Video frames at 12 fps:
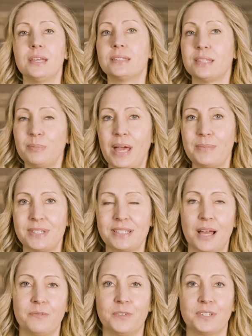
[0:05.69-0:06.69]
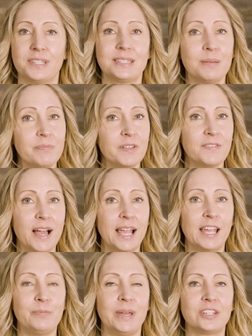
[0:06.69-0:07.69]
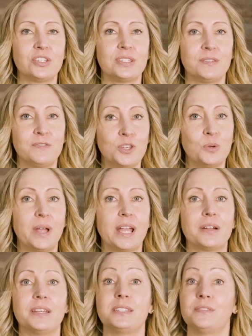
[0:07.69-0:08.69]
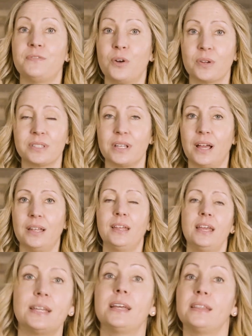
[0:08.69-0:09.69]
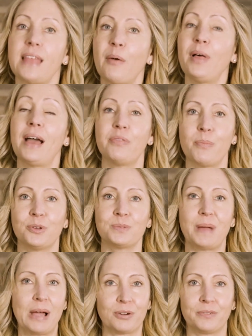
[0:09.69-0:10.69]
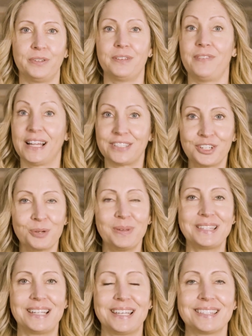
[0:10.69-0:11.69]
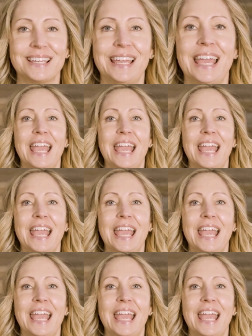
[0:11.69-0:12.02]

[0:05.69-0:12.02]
Sometimes it's helpful to simplify and pick just a few areas to focus on that will have the most powerful effect on your business.